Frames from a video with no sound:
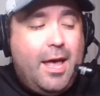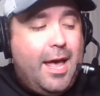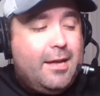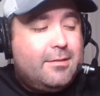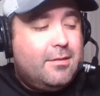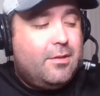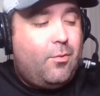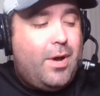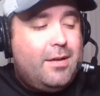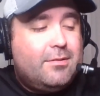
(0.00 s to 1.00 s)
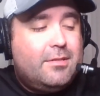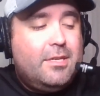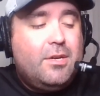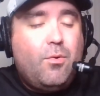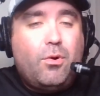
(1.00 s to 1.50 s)
at uh, the Wild's
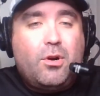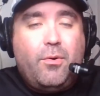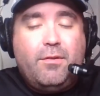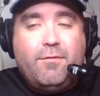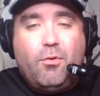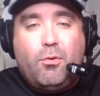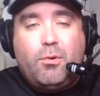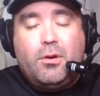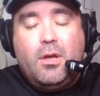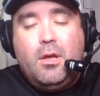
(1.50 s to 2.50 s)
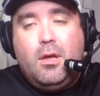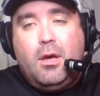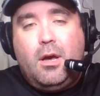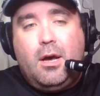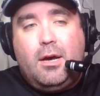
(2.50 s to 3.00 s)
decor going forward
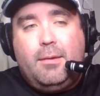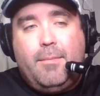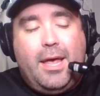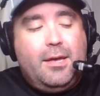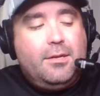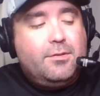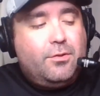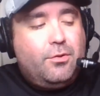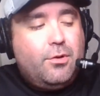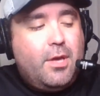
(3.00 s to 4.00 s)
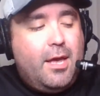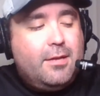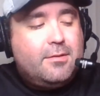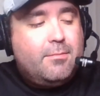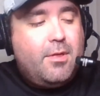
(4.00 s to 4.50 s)
um, and look
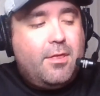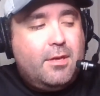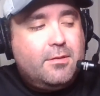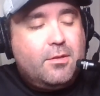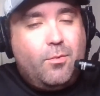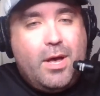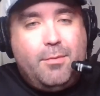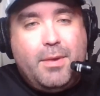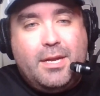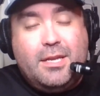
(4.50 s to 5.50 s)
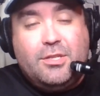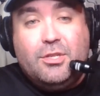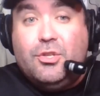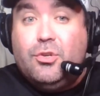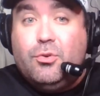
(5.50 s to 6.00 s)
at some of the things that the Wild may need to
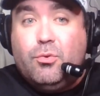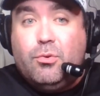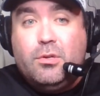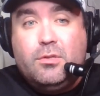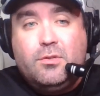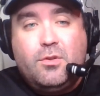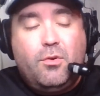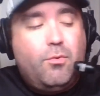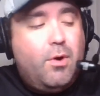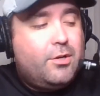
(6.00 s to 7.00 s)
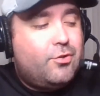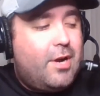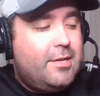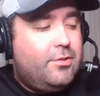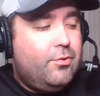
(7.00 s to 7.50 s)
do to uh,
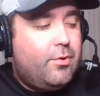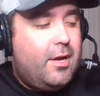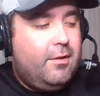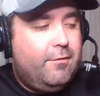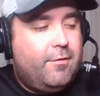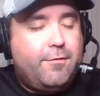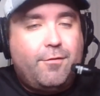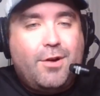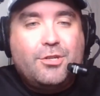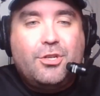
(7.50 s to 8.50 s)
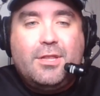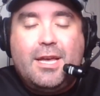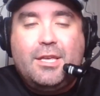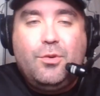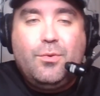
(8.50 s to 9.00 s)
try to kind of freshen
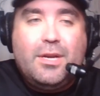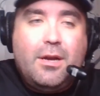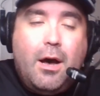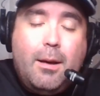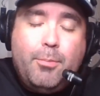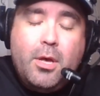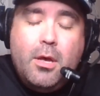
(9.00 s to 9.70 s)
that unit up.